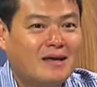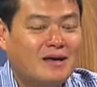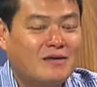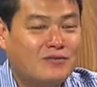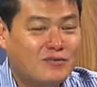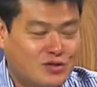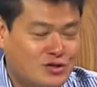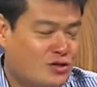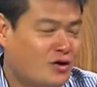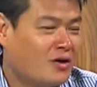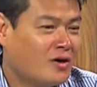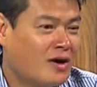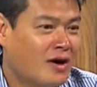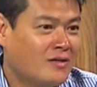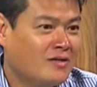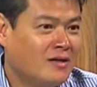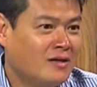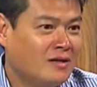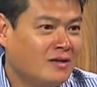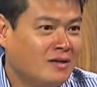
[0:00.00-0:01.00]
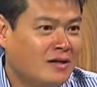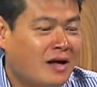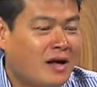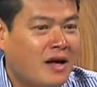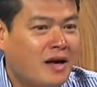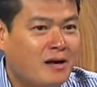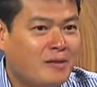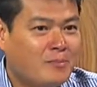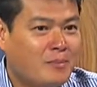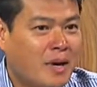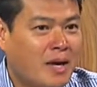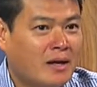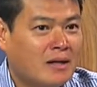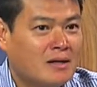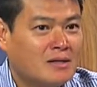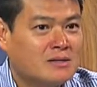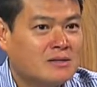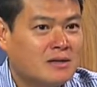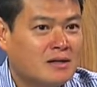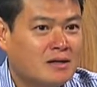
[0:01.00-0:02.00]
for sure. I think that bank
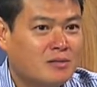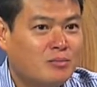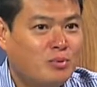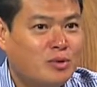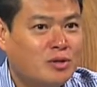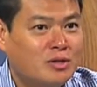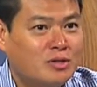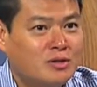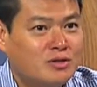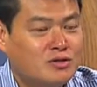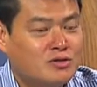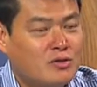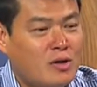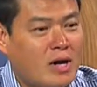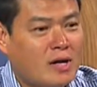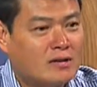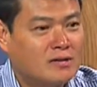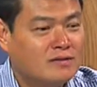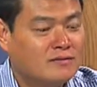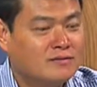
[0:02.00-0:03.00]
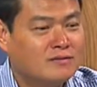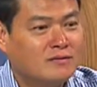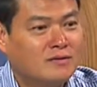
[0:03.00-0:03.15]
is a pretty attractive.